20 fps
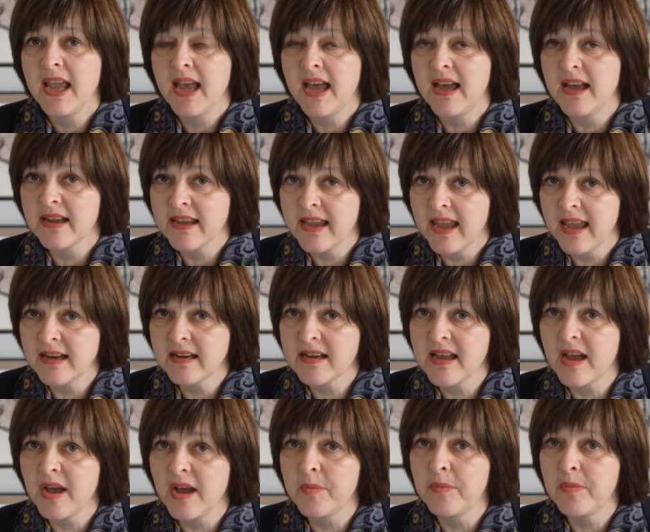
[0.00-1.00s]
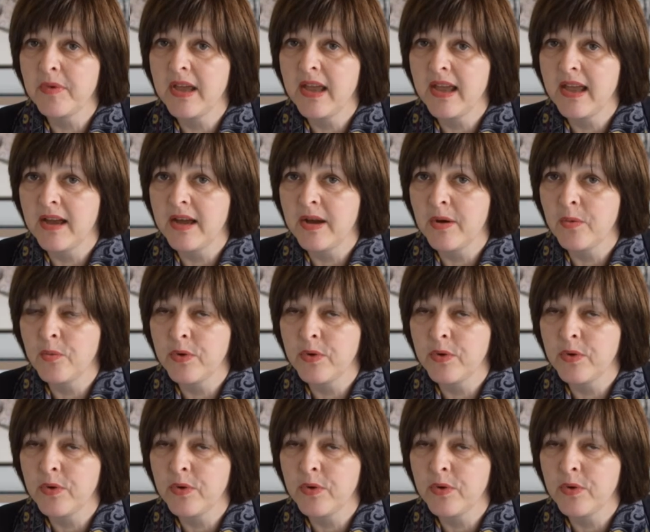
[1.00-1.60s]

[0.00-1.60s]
uh, can come uh,